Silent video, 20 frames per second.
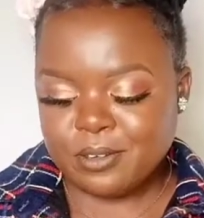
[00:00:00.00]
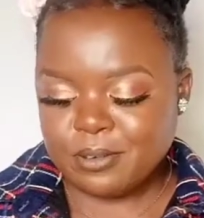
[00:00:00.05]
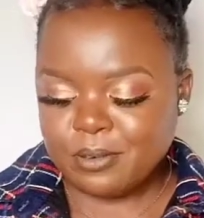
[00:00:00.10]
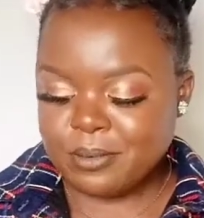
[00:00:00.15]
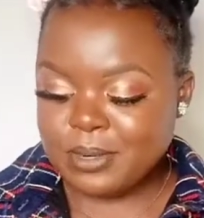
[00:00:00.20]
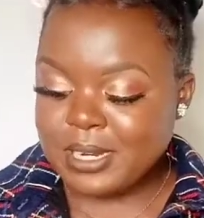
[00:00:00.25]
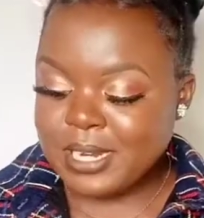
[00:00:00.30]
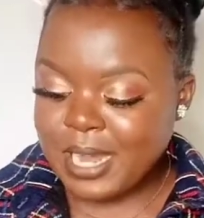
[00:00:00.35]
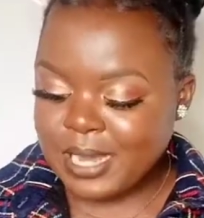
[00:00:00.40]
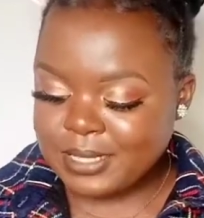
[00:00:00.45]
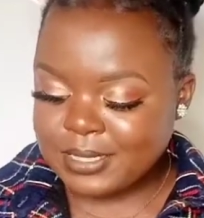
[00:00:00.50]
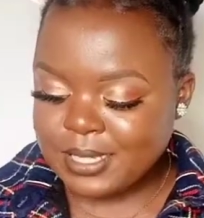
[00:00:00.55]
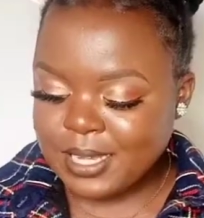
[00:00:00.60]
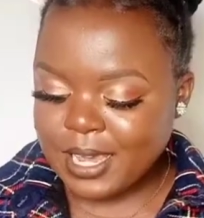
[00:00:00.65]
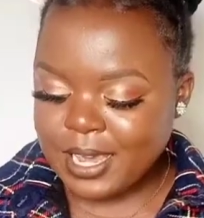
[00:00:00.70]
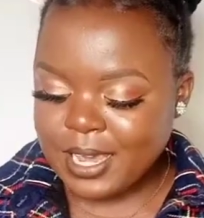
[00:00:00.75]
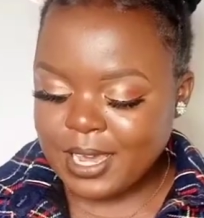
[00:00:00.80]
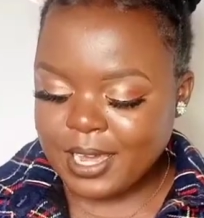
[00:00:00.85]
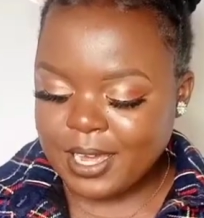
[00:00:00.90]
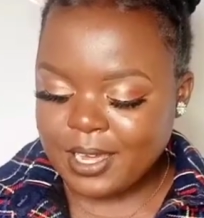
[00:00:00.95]
Relaxed
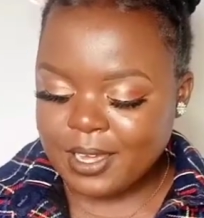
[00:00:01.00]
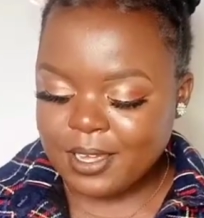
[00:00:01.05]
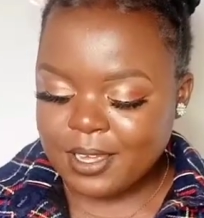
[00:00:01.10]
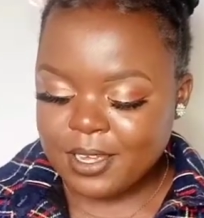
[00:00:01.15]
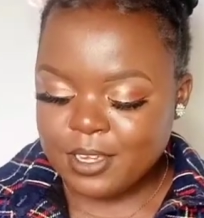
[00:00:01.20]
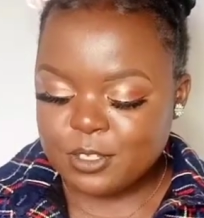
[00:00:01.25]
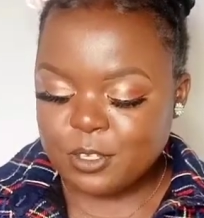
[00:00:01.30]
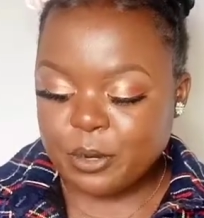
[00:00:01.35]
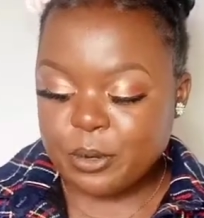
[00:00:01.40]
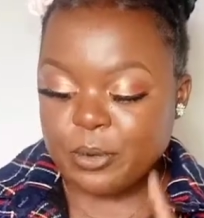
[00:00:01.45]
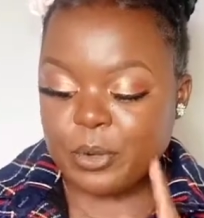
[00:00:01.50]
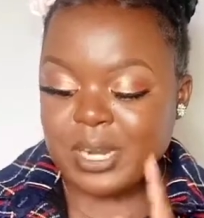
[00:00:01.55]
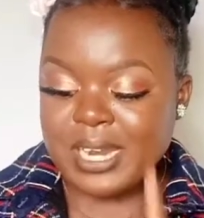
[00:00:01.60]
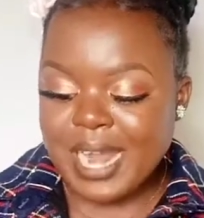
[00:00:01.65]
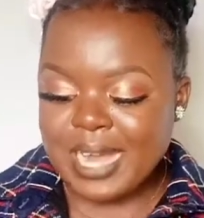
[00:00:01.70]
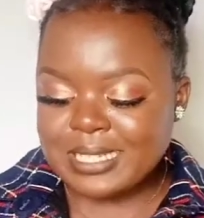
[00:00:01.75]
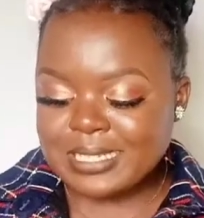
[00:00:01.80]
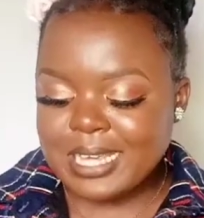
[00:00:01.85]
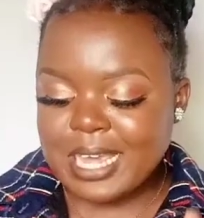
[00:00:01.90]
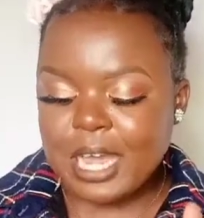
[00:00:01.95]
hair
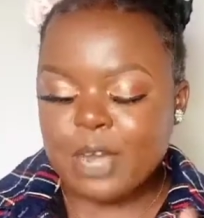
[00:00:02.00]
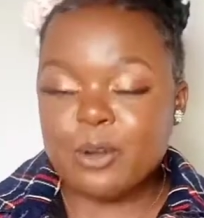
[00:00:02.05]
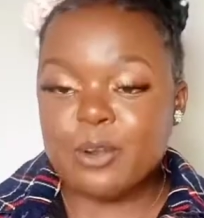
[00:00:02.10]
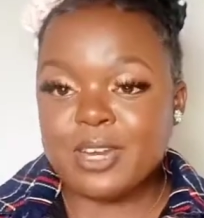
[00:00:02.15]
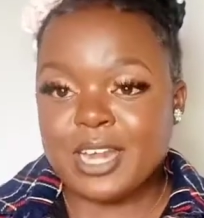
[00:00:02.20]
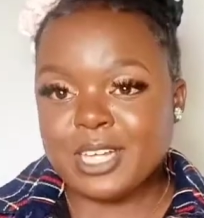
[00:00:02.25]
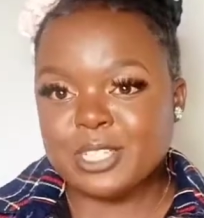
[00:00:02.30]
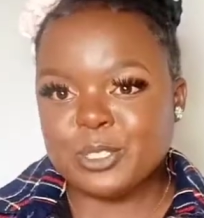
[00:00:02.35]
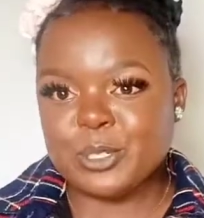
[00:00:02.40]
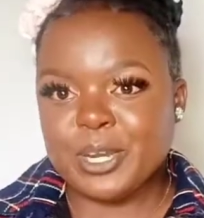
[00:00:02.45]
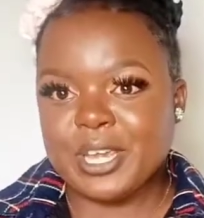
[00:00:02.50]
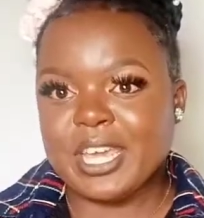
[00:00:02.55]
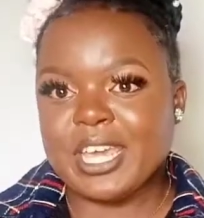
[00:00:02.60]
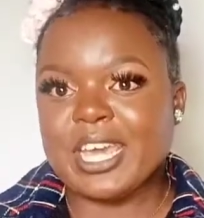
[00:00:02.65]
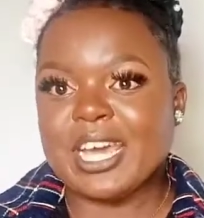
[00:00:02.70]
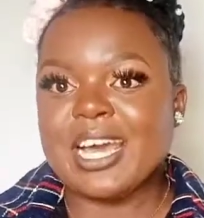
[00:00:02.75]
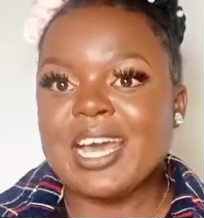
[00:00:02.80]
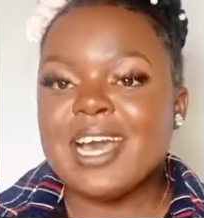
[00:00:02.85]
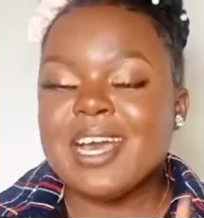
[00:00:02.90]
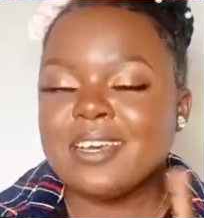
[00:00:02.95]
or natural
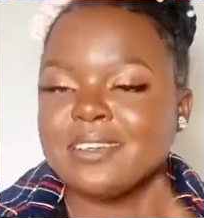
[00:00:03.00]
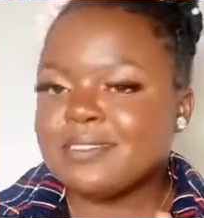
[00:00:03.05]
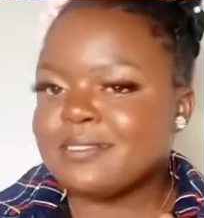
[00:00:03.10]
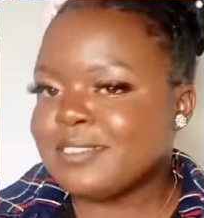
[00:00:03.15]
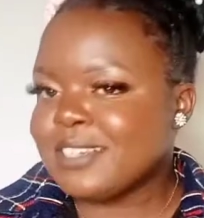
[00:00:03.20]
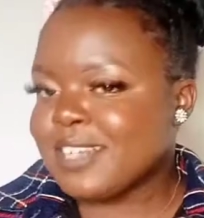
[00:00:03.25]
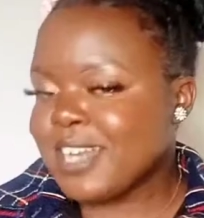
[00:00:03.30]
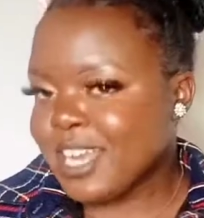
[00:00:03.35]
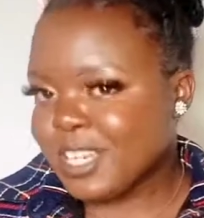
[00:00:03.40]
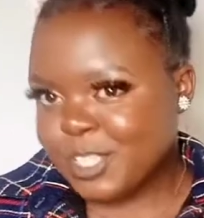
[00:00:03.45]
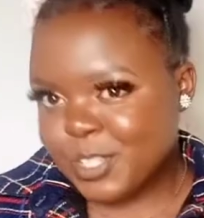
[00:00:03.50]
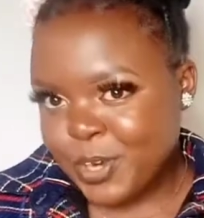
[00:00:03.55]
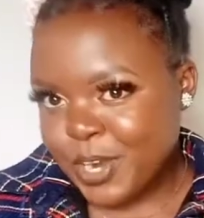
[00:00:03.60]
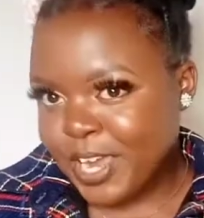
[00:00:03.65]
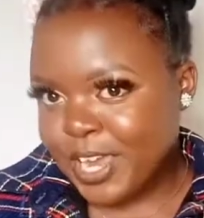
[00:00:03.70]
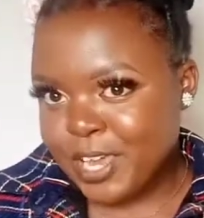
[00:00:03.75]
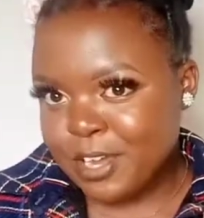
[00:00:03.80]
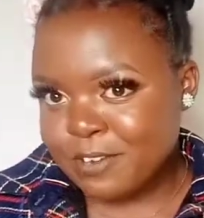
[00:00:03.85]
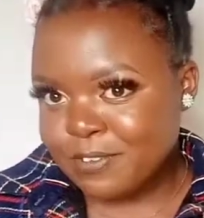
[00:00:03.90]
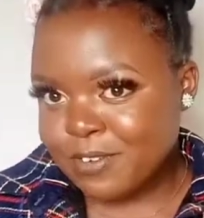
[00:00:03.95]
hair? Natural
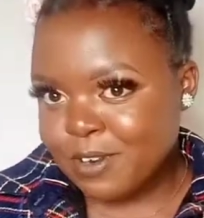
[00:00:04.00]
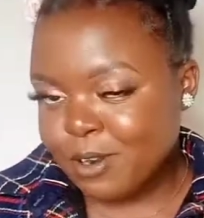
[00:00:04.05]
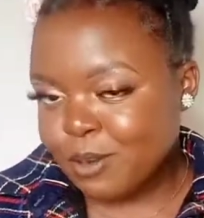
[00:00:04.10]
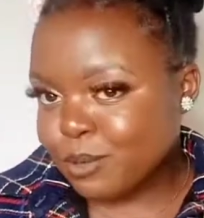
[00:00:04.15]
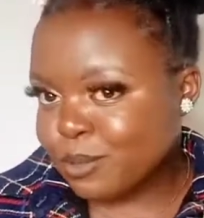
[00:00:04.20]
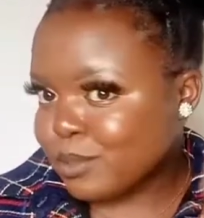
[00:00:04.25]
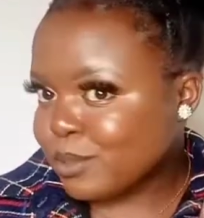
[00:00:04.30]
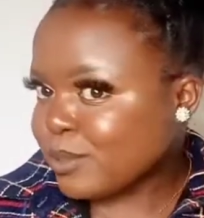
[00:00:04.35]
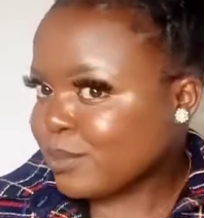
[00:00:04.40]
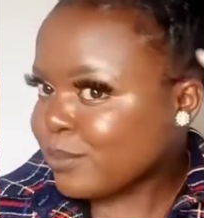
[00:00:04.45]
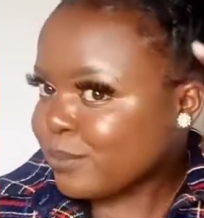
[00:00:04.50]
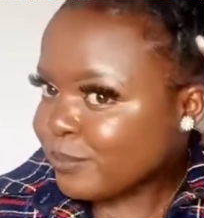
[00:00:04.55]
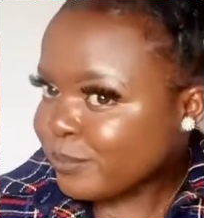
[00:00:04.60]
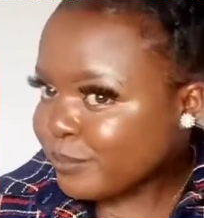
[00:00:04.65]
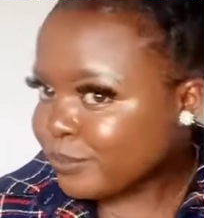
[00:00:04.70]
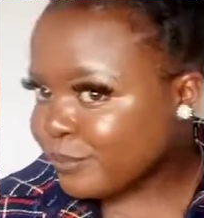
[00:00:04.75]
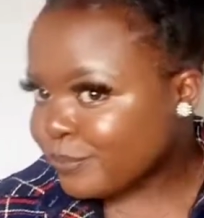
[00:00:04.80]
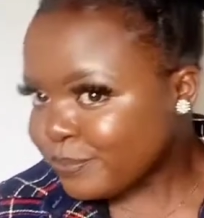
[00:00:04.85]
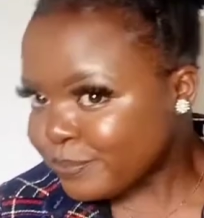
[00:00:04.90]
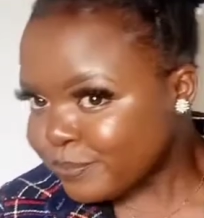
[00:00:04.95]
hair, of course.
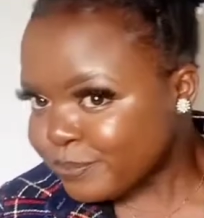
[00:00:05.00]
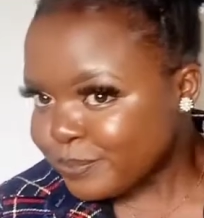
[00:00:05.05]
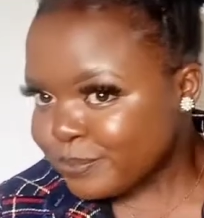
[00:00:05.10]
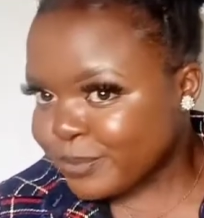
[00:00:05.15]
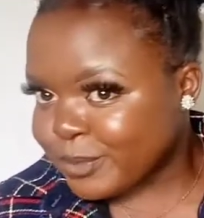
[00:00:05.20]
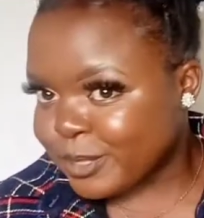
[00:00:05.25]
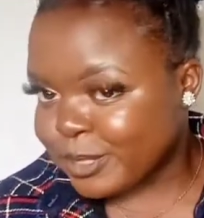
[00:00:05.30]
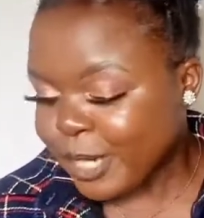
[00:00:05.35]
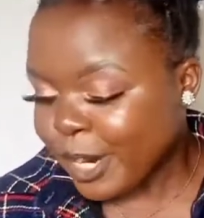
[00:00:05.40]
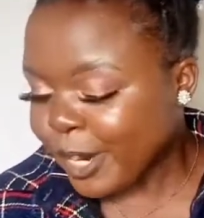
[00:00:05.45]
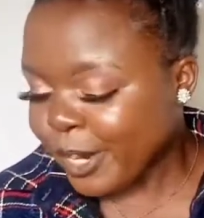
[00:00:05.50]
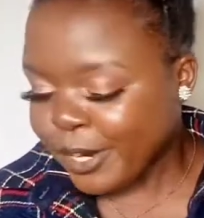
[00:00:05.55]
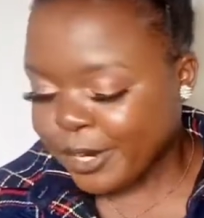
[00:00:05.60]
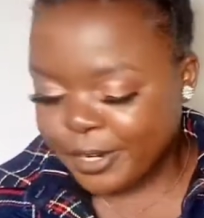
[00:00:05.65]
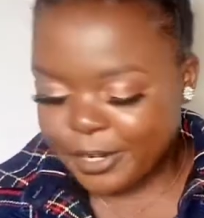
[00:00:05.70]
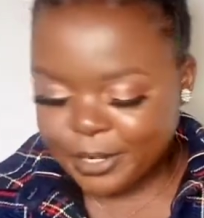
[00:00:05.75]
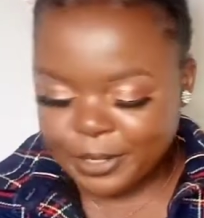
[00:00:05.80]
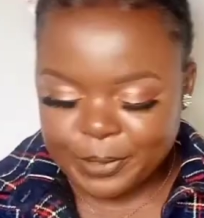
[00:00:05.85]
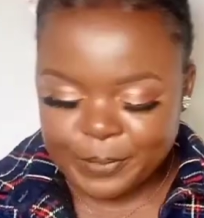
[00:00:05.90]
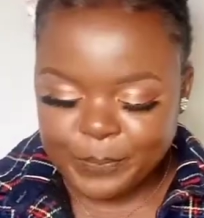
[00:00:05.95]
Duh.
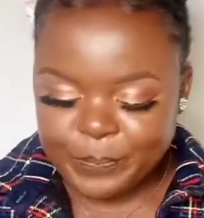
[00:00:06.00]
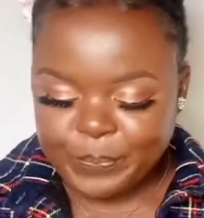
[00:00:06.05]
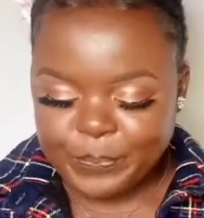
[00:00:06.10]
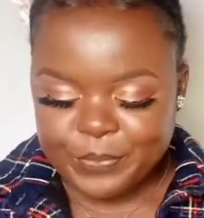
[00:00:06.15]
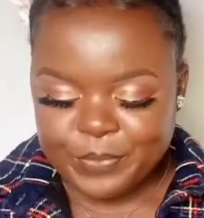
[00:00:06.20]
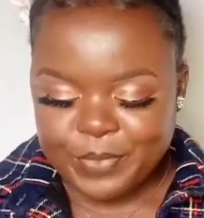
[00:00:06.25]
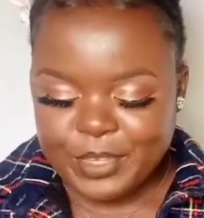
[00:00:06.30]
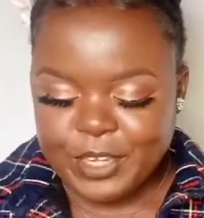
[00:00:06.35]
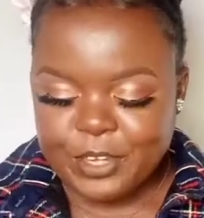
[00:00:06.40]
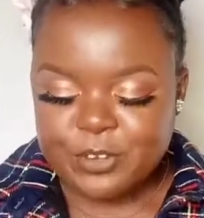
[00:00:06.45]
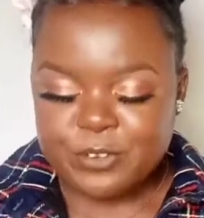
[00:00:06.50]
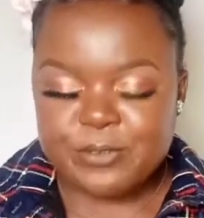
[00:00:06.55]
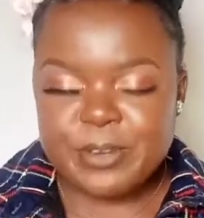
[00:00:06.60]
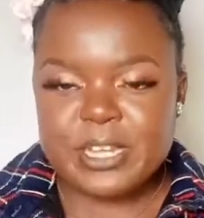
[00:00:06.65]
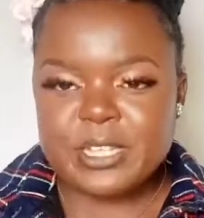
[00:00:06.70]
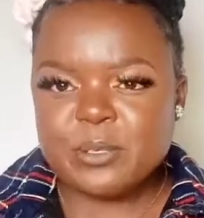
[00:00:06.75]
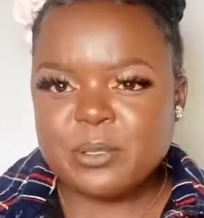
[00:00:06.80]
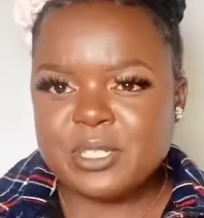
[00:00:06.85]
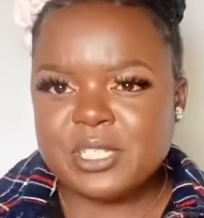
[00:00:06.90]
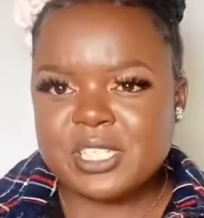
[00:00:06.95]

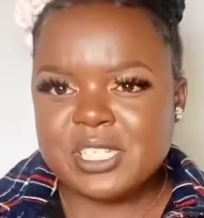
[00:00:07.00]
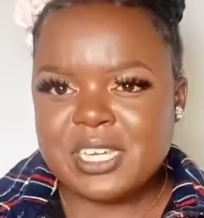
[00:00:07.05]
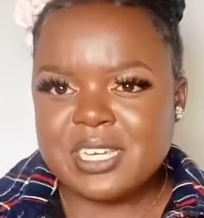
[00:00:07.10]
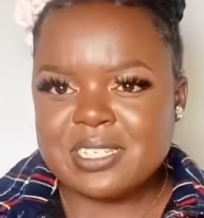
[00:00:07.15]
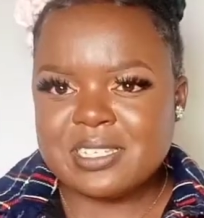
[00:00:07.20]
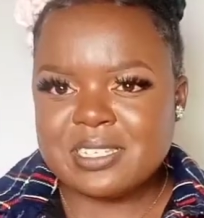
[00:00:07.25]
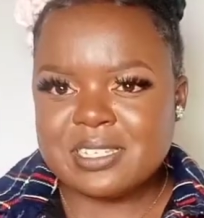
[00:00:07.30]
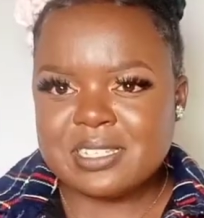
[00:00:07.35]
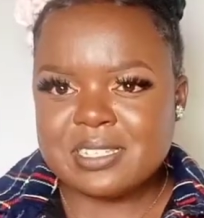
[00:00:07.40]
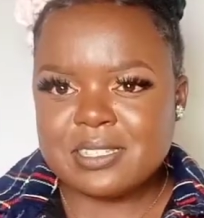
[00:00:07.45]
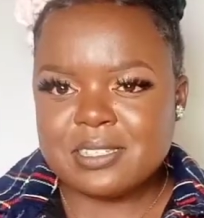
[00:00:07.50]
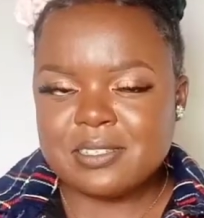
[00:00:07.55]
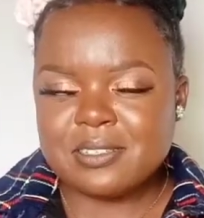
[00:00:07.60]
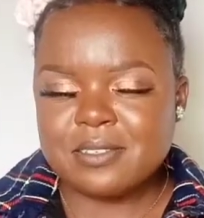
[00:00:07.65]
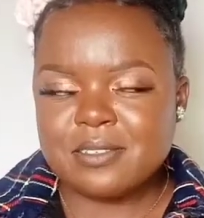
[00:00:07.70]
Dress or jeans?